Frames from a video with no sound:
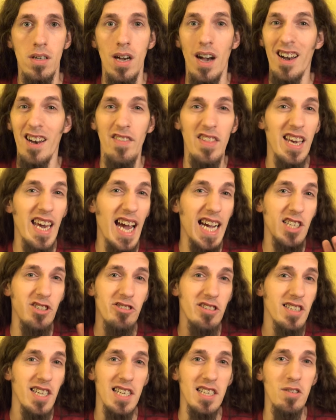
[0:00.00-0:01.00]
And if the
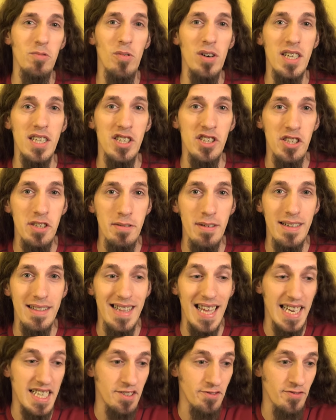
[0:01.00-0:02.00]
actress doesn't want to do it,
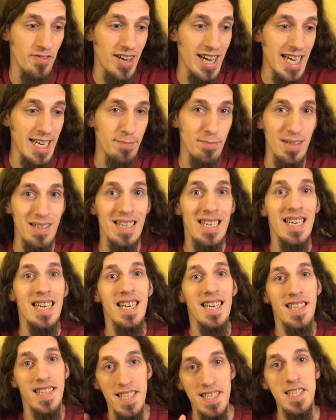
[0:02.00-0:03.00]
that's fine, but
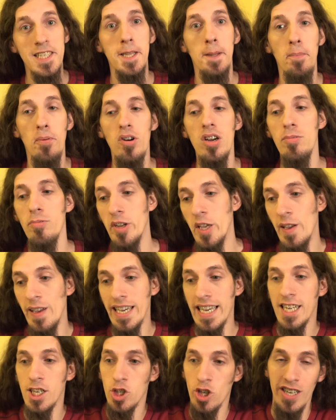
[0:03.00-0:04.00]
this is the point where you
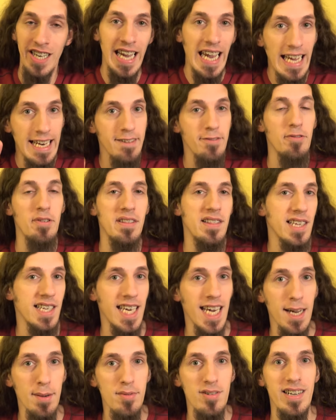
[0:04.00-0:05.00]
get creative with the
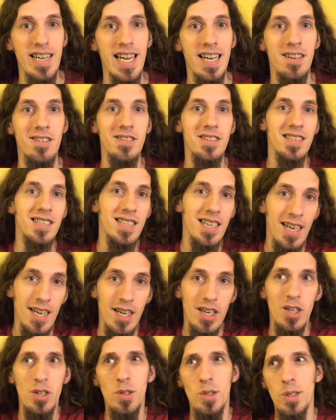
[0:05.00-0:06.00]
camera angles.
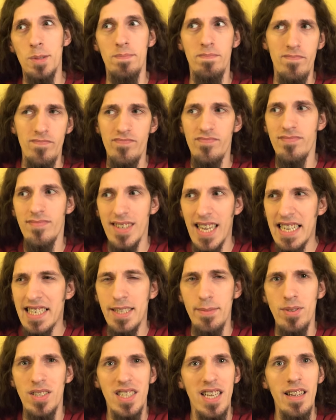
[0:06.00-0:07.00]
Or get
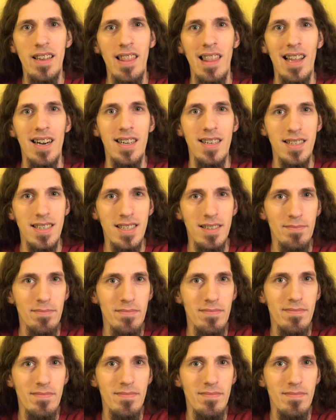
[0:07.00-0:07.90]
some stunt lungs.